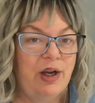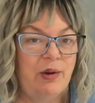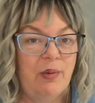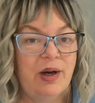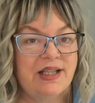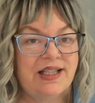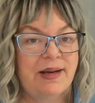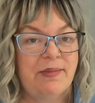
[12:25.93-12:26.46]
You
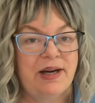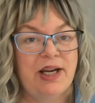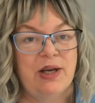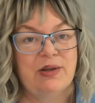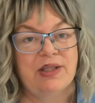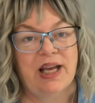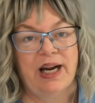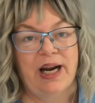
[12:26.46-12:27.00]
want somebody
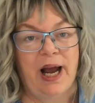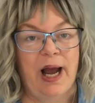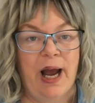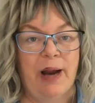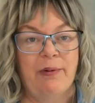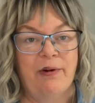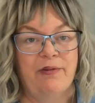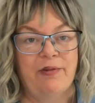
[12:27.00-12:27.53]
who's got a
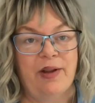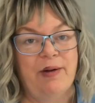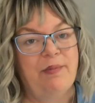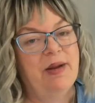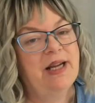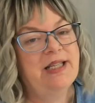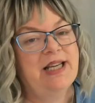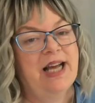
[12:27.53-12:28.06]
Hierophant
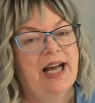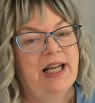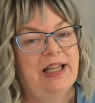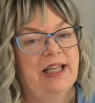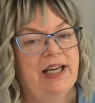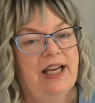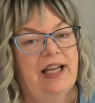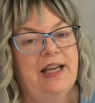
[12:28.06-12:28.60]

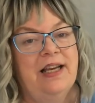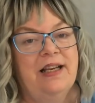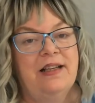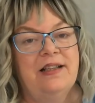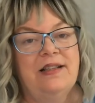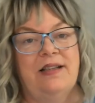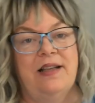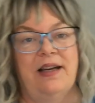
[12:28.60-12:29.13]
mentality
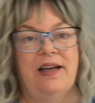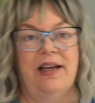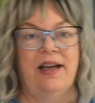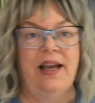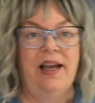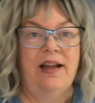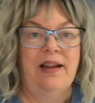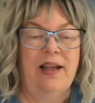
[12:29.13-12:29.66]
sitting
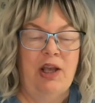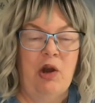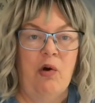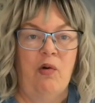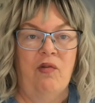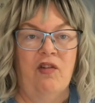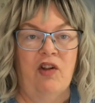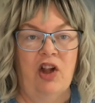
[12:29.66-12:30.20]
in the
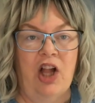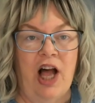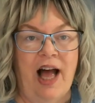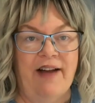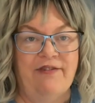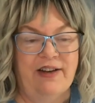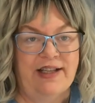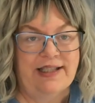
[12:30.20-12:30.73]
Oval
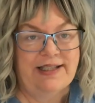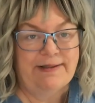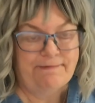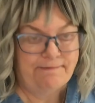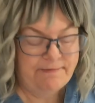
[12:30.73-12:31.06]
Office.